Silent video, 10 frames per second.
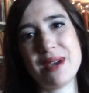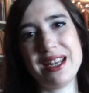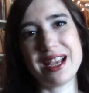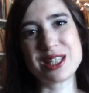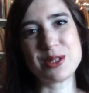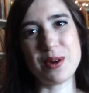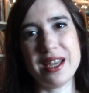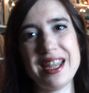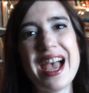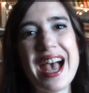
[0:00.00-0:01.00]
my next
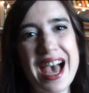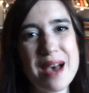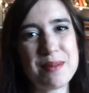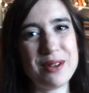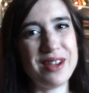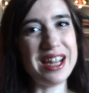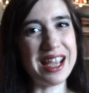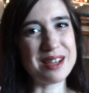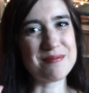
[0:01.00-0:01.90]
one. Happy reading.